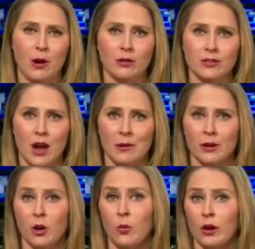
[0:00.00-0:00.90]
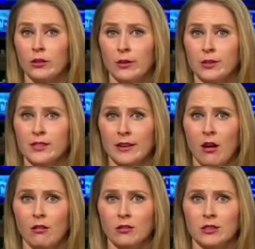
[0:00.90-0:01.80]
Paul Domitor, a well-known
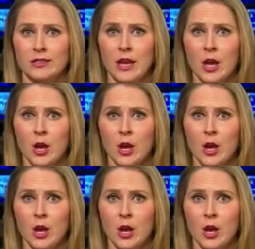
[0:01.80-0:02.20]
psychologist